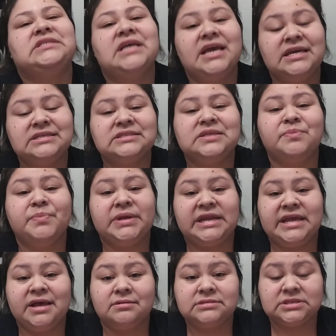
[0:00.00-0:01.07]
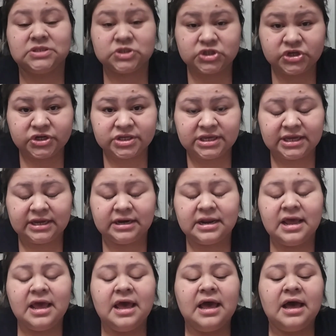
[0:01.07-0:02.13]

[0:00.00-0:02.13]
taste somebody else's cooking.